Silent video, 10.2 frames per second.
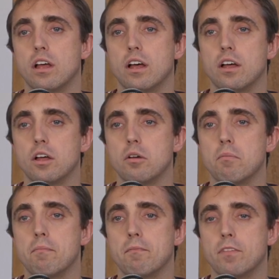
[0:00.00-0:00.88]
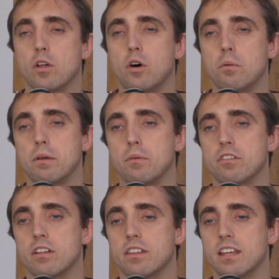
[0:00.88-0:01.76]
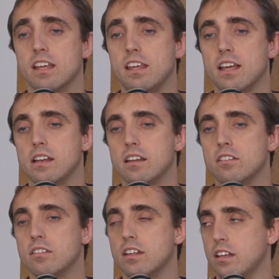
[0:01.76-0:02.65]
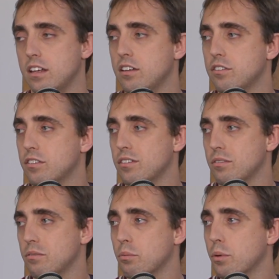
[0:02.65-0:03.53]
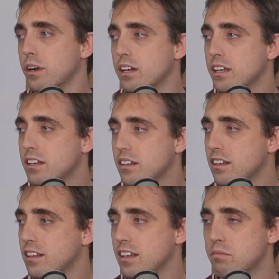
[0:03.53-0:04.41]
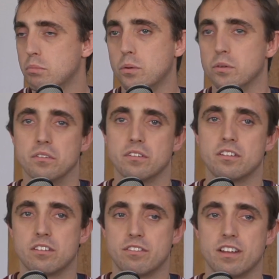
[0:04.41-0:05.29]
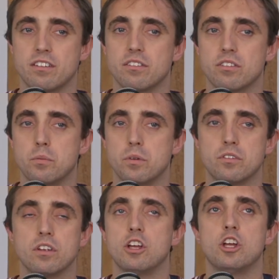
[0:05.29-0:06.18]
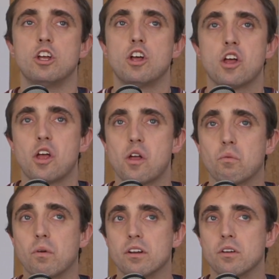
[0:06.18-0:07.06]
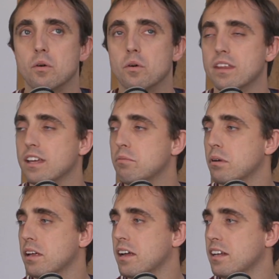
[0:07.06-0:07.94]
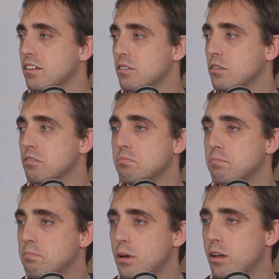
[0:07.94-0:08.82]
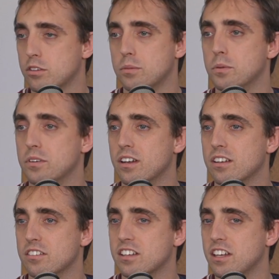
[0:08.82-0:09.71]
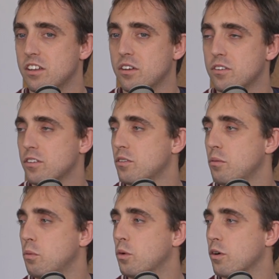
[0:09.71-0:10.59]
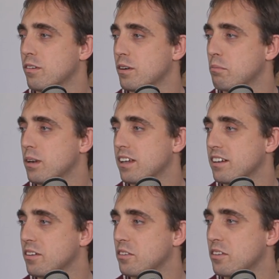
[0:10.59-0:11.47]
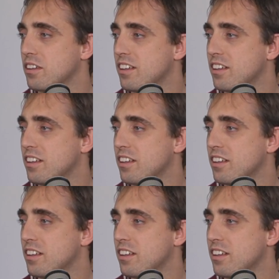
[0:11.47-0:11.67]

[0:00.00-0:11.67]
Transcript: the hopping, which I think again is really important, because effectively if someone's a runner or they play any sort of basketball, dancing, you don't just walk around playing those